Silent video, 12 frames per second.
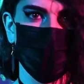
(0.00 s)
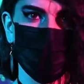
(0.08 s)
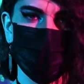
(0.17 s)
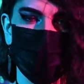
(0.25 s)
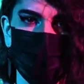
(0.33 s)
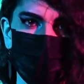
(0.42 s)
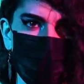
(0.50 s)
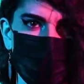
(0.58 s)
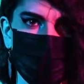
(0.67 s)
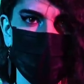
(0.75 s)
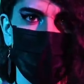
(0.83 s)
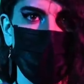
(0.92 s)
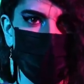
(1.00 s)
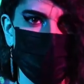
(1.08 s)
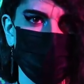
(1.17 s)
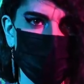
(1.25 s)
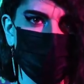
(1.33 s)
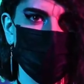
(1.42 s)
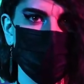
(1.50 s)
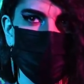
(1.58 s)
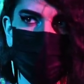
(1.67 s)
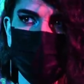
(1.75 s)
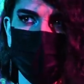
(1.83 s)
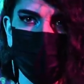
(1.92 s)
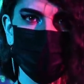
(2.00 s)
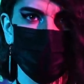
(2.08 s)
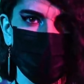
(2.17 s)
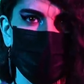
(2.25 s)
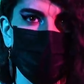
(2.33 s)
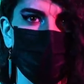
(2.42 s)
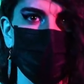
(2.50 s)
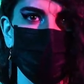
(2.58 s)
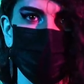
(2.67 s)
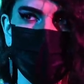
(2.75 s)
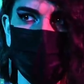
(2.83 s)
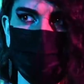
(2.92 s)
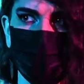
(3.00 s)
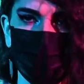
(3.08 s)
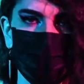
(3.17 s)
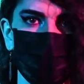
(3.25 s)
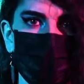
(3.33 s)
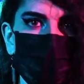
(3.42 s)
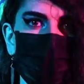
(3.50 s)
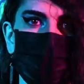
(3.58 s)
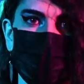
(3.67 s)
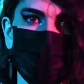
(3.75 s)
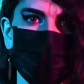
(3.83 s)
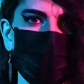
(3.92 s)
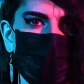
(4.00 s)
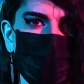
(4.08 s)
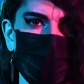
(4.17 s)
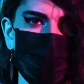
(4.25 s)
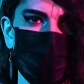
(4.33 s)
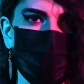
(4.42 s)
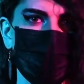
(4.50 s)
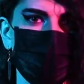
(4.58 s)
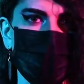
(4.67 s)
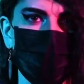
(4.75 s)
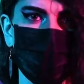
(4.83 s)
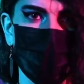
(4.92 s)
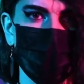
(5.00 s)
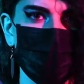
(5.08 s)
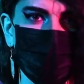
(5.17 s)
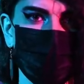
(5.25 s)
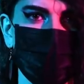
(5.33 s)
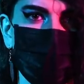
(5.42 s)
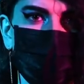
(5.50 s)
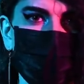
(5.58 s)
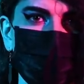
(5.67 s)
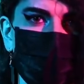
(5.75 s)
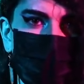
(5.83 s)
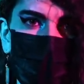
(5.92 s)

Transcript: You want to still act normal, you still want to look normal, you want to blend in. You don't want to scream, I'm loaded.